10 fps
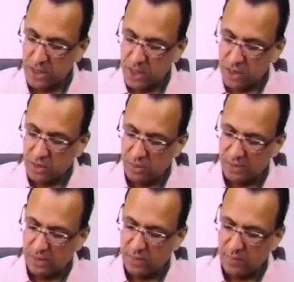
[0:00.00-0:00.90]
The
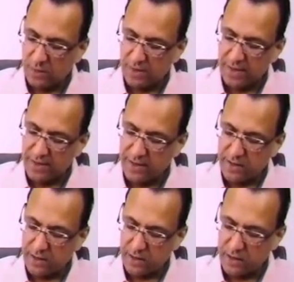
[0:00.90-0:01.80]
vestibular
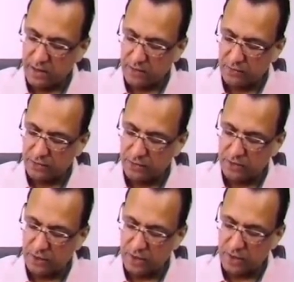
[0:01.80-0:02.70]
area, which
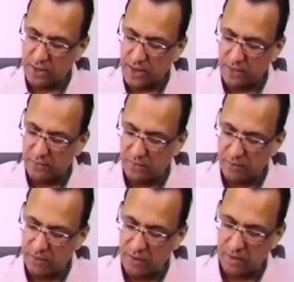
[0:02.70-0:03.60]
is in the lateral
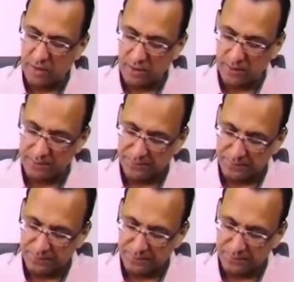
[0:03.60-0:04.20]
medulla,